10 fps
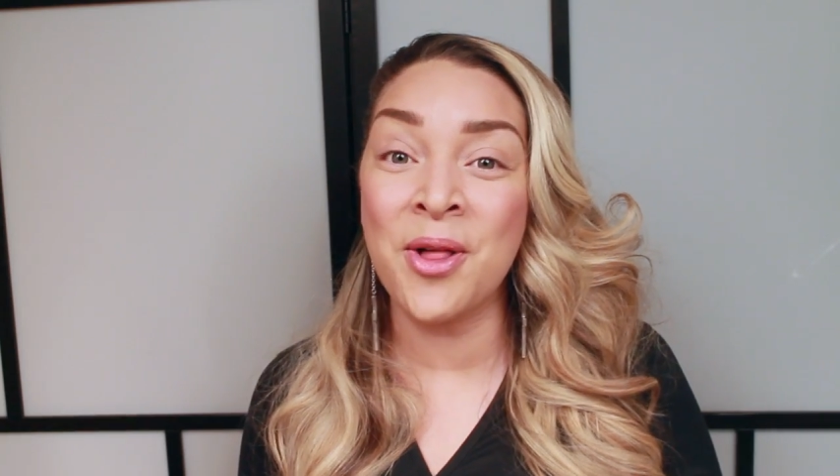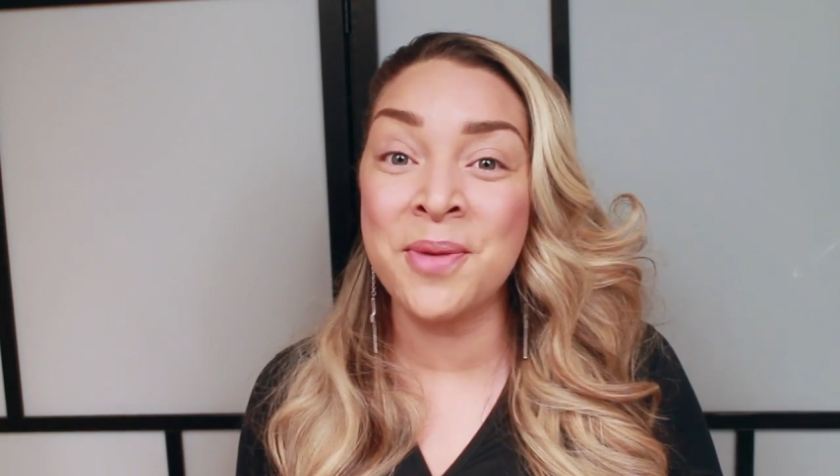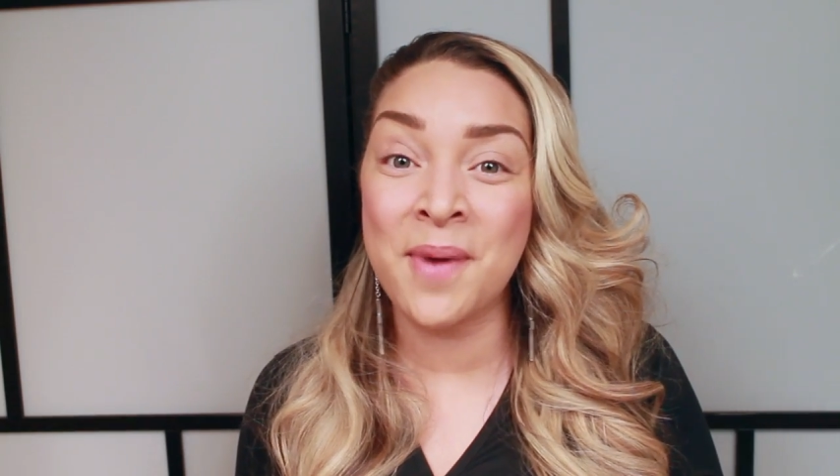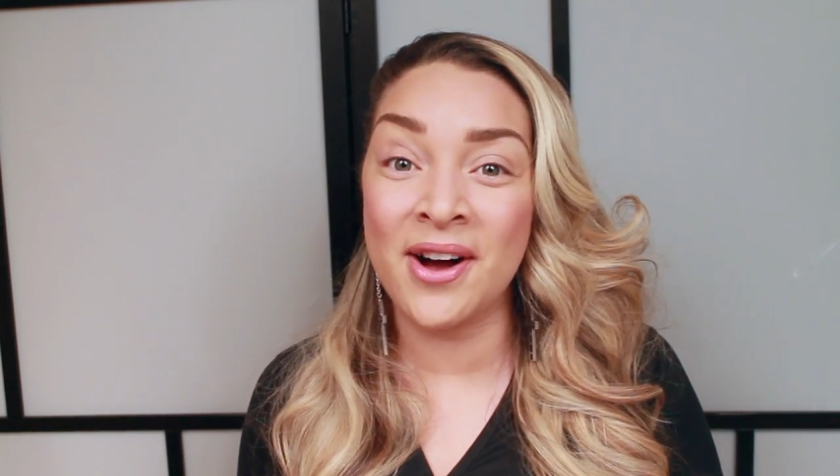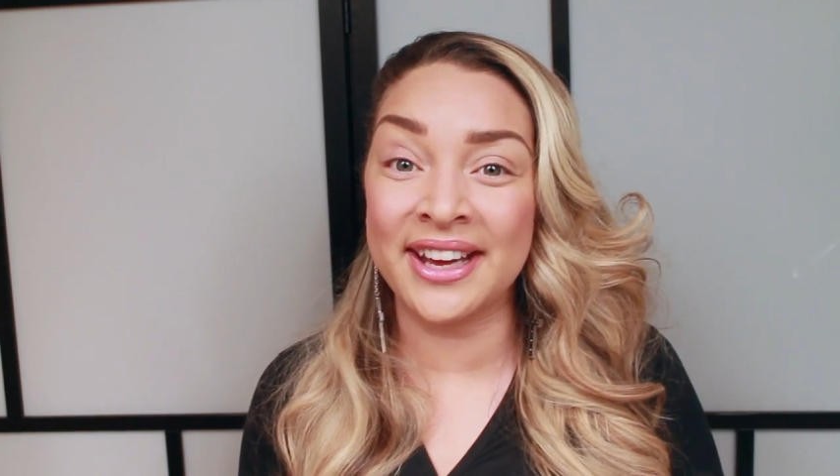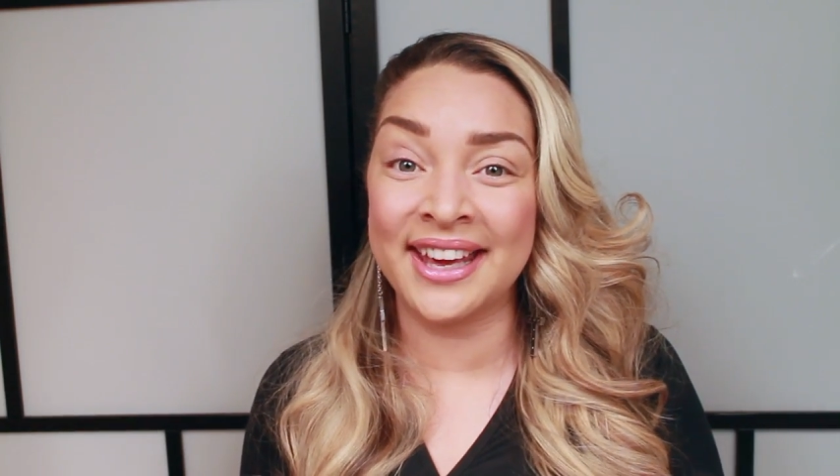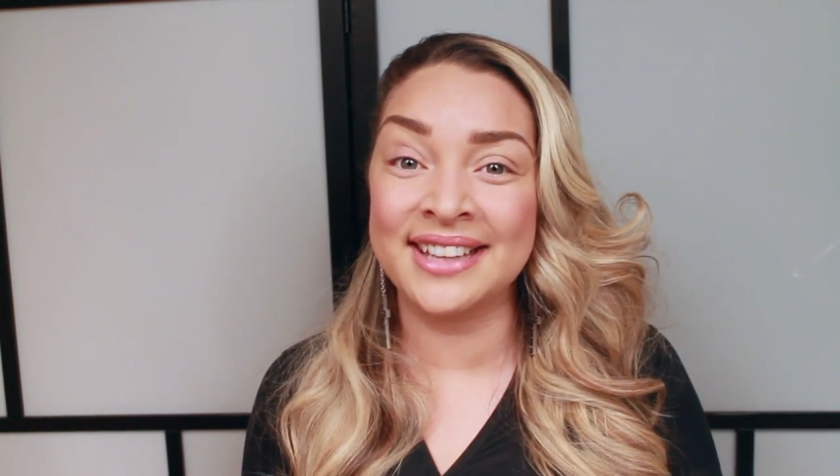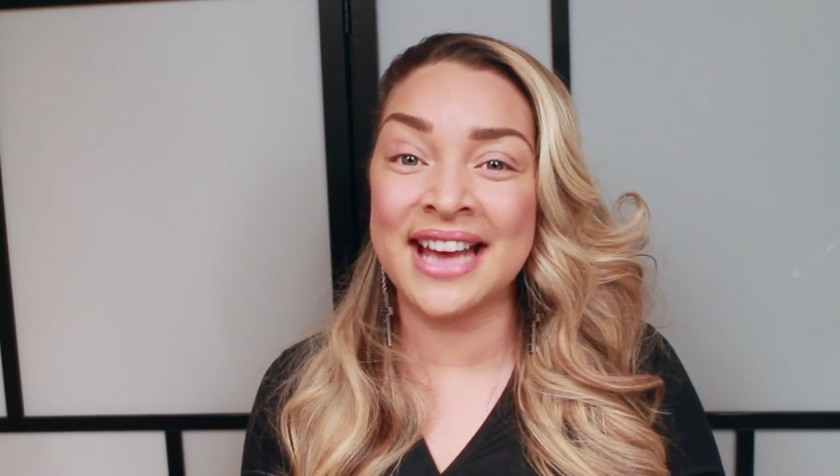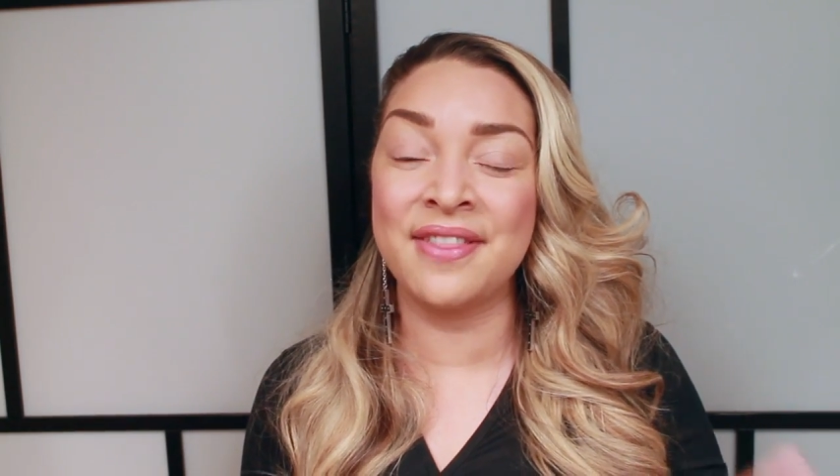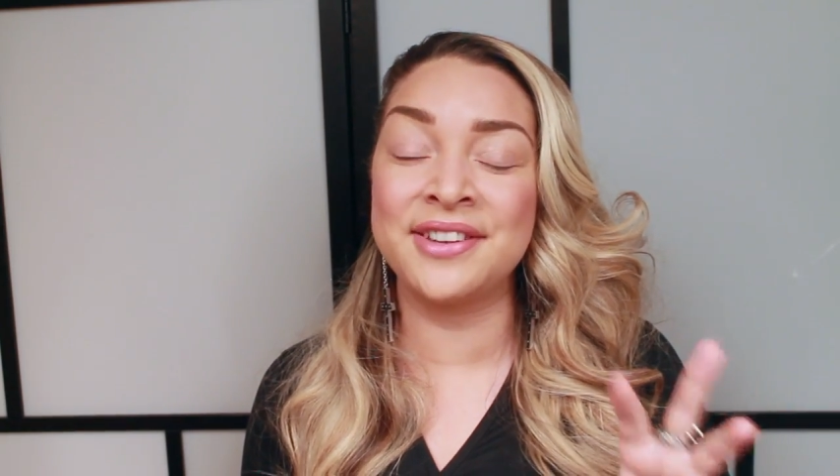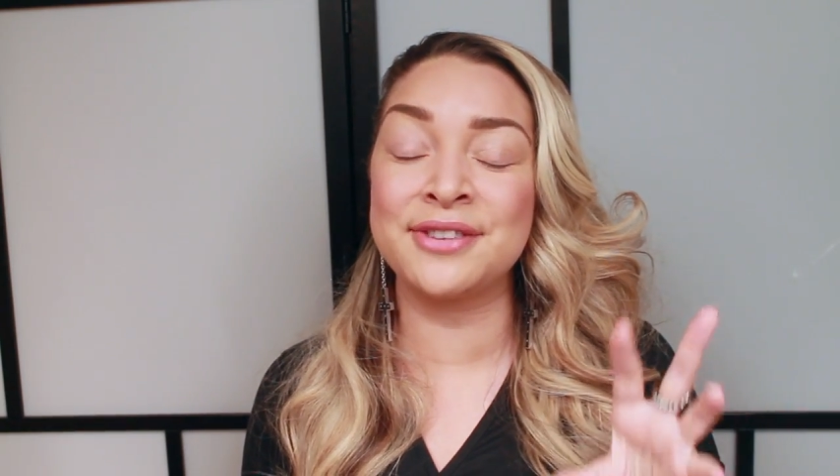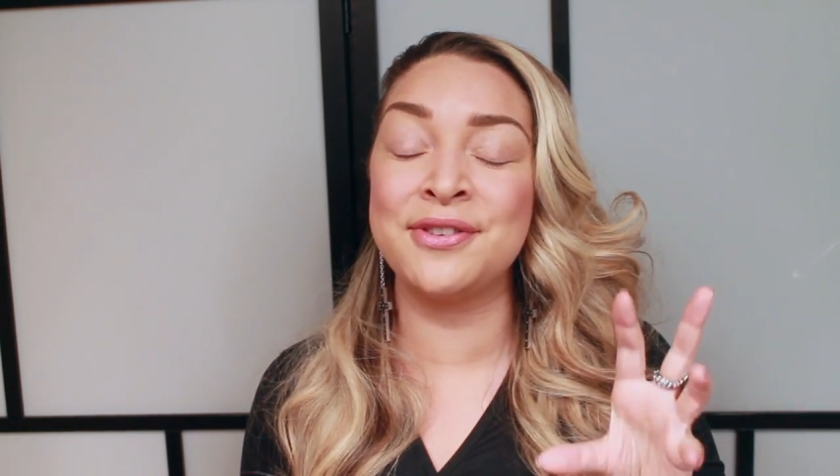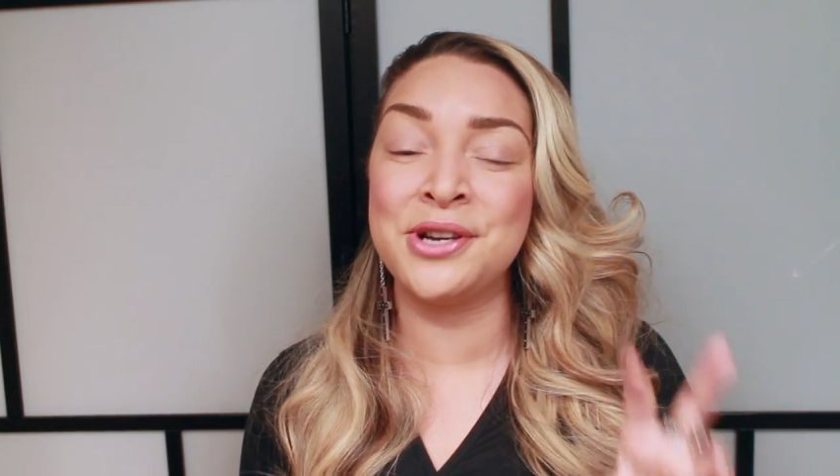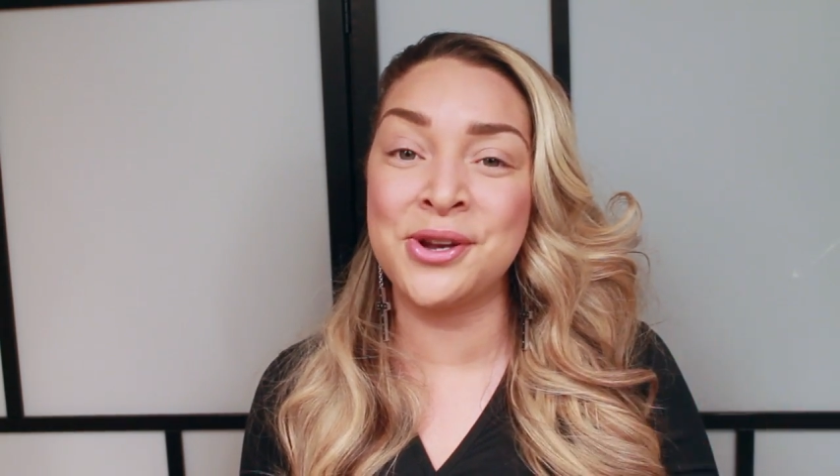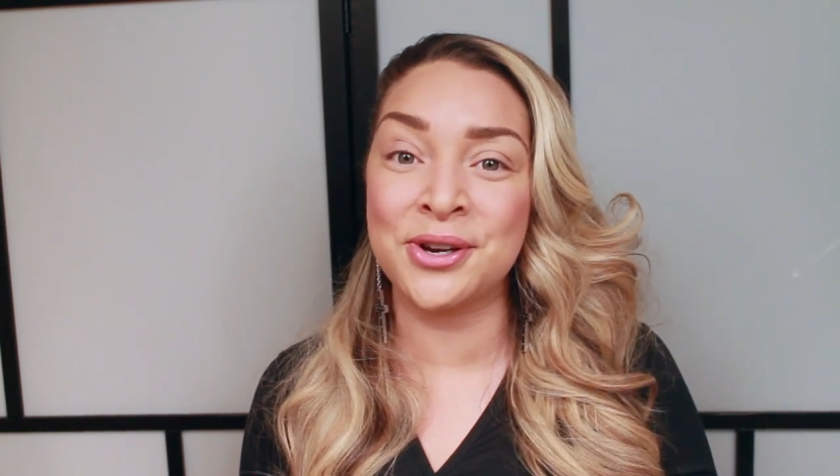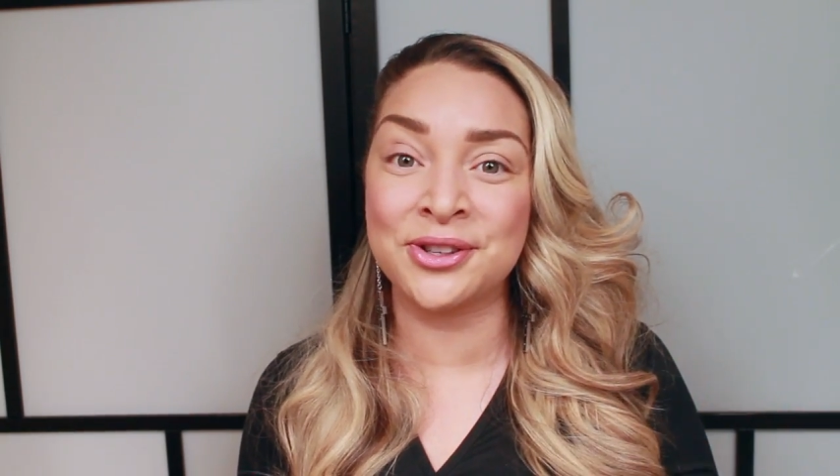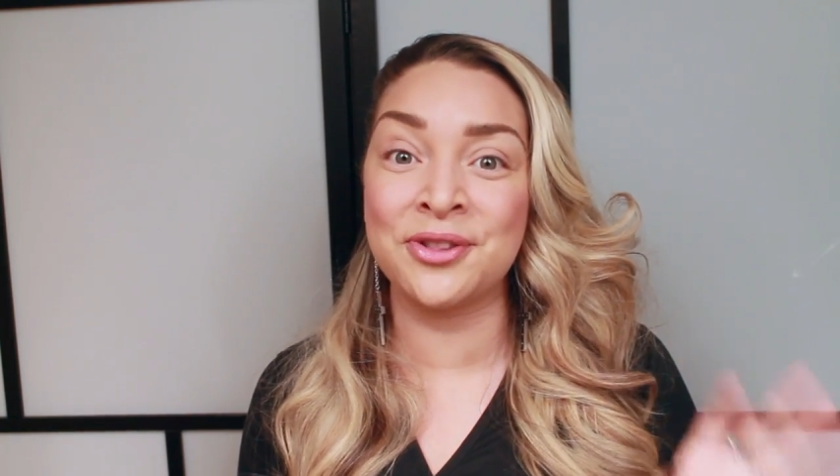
on the market and the different looks